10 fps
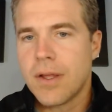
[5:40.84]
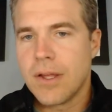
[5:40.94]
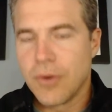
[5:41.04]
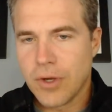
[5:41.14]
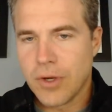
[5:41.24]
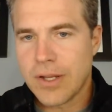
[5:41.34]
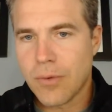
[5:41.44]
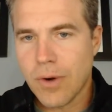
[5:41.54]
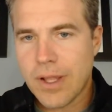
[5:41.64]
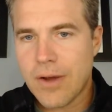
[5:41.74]
You're going to get a
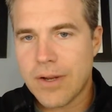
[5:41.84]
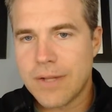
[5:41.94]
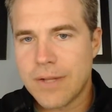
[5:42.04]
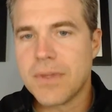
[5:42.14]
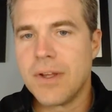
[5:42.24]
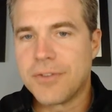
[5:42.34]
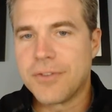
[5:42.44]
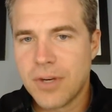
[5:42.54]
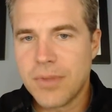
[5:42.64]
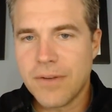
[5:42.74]
workout in. It's
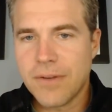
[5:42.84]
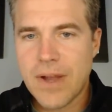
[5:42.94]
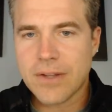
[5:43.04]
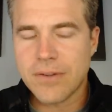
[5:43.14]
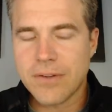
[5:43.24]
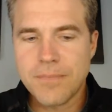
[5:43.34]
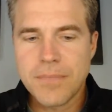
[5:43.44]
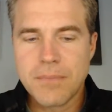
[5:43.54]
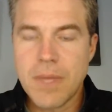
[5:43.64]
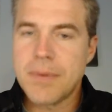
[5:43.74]
going to be effective.
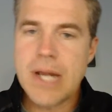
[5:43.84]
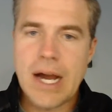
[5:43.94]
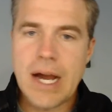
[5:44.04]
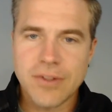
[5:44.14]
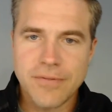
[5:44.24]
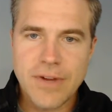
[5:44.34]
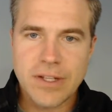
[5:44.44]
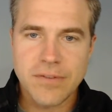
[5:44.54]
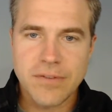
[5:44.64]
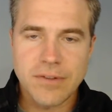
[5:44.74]
Maybe not as
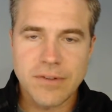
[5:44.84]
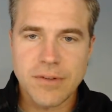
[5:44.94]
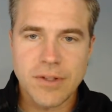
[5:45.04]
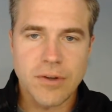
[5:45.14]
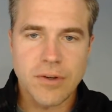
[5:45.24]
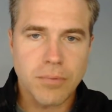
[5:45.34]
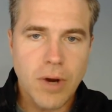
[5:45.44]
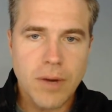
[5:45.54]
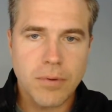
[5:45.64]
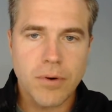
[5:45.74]
effective as your
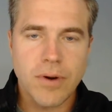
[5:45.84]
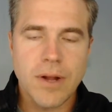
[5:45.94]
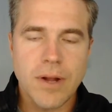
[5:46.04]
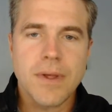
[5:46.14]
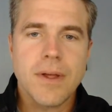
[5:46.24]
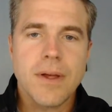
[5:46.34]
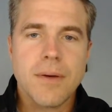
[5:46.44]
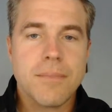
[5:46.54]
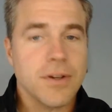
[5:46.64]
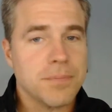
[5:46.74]
prior program,
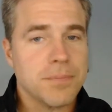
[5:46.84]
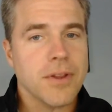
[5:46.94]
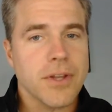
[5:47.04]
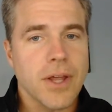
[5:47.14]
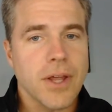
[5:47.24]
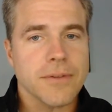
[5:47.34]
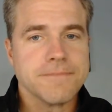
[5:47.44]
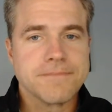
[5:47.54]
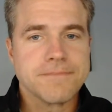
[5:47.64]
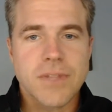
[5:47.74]
but it's better than nothing.
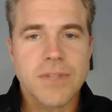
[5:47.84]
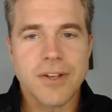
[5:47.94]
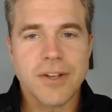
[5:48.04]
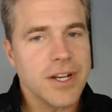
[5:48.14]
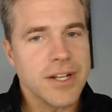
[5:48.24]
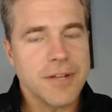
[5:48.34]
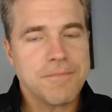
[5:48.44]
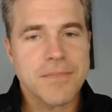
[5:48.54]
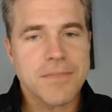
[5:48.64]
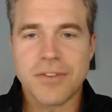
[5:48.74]
And you get it
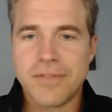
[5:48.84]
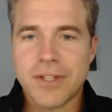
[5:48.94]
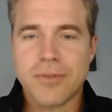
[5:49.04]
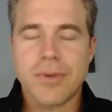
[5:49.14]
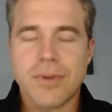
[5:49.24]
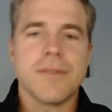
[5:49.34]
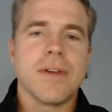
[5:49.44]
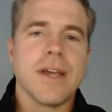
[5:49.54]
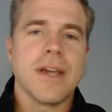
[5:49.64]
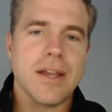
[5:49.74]
in. It's a victory,
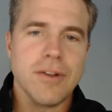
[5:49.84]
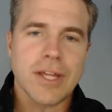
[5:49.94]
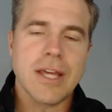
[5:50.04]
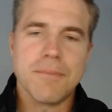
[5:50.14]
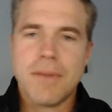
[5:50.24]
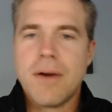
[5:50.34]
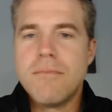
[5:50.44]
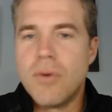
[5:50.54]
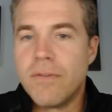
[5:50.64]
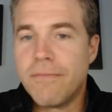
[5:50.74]
and you keep
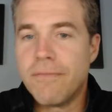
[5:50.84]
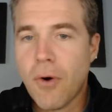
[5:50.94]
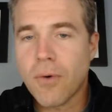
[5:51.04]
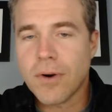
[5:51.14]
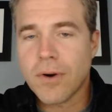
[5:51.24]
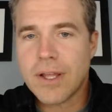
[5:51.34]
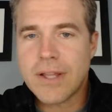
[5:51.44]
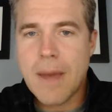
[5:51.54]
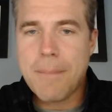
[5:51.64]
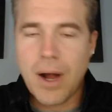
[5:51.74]
moving forward
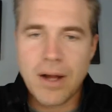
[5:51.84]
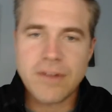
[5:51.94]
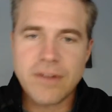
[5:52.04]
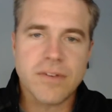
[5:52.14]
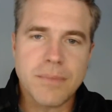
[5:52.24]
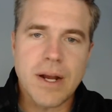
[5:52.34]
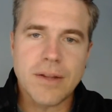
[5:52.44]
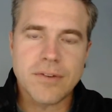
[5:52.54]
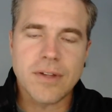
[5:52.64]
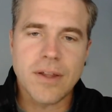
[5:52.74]
in that positive
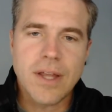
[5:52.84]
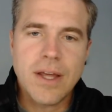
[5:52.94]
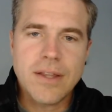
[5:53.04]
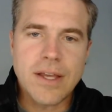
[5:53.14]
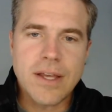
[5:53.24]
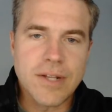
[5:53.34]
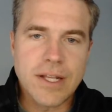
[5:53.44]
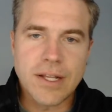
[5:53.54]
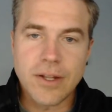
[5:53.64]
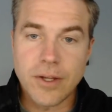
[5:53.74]
mindset that you
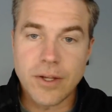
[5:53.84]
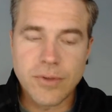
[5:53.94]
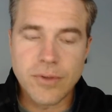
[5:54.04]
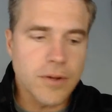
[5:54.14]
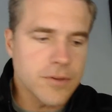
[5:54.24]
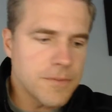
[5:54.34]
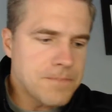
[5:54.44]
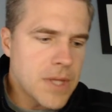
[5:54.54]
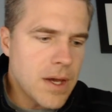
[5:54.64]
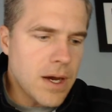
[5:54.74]
need to get good results.
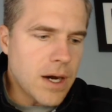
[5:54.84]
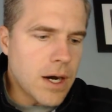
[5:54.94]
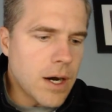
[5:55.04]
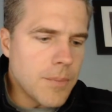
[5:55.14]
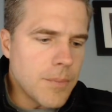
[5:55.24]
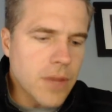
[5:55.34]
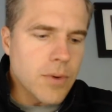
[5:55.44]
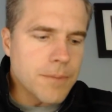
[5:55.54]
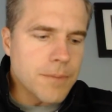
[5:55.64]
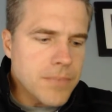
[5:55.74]
Another
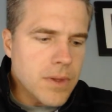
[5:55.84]
one.